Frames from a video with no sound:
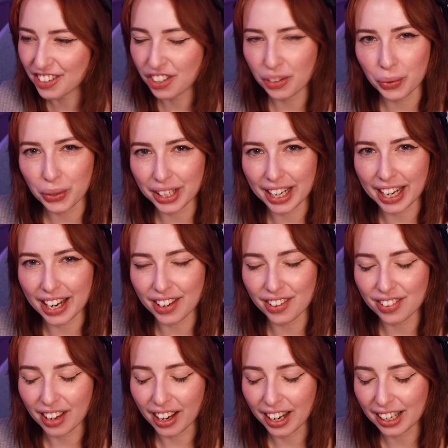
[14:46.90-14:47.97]
I don't know what it
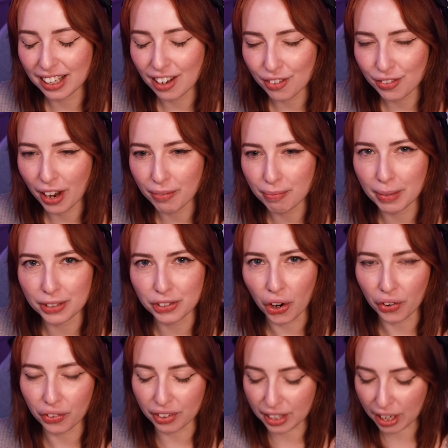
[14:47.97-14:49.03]
is. I love having my
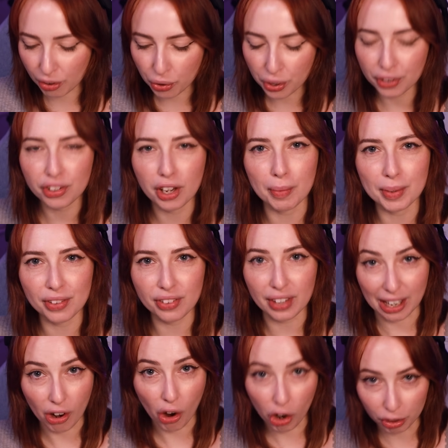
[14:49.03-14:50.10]
dogs and they always come and
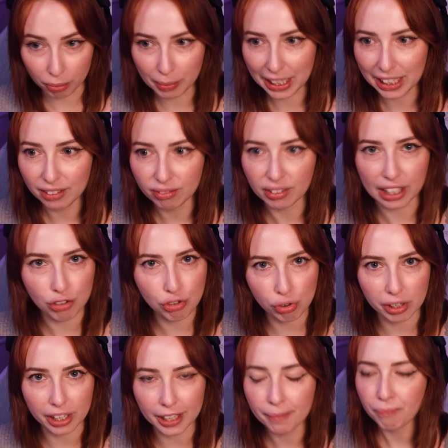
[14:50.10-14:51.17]
sit on me,
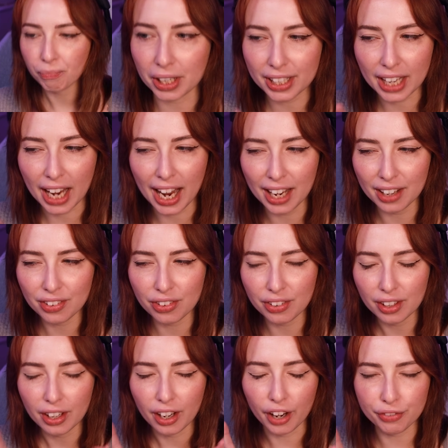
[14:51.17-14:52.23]
literally. But cats,
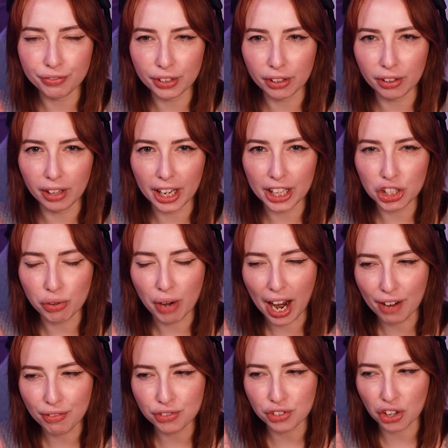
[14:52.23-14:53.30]
I feel like you
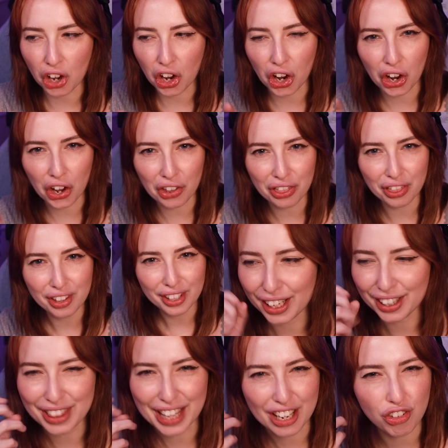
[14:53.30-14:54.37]
have to earn
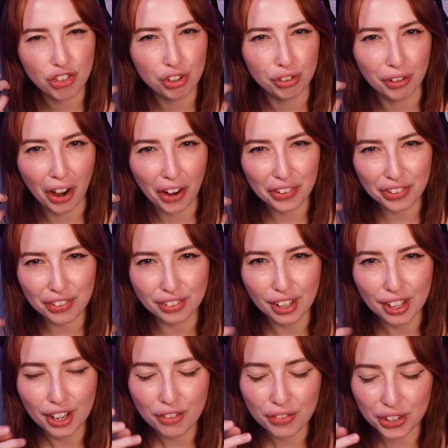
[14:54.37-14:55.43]
like their trust
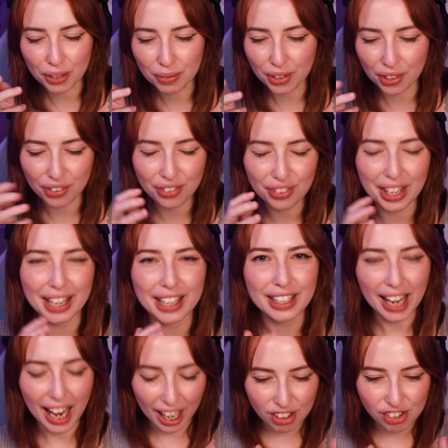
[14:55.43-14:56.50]
for them to sit
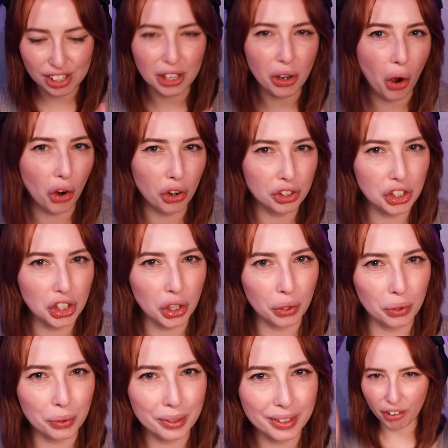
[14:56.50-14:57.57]
actually on
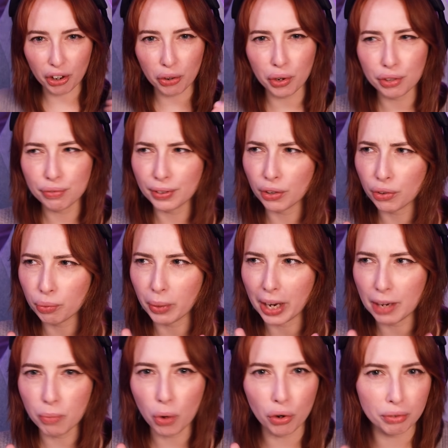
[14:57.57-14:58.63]
you. So it always feels
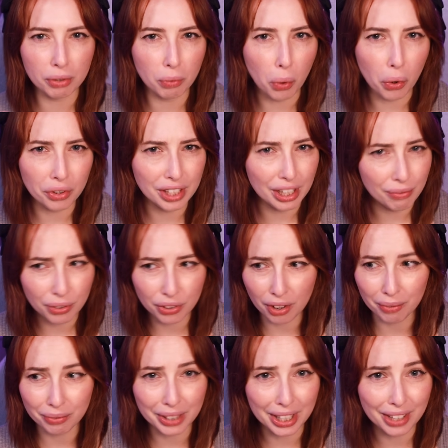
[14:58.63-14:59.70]
way more rewarding for some